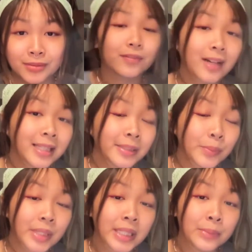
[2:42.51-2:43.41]
Find the
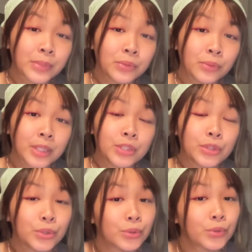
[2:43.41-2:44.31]
medium in which
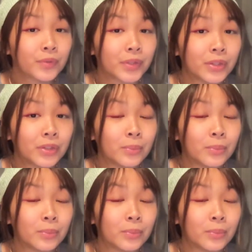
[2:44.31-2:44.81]
you feel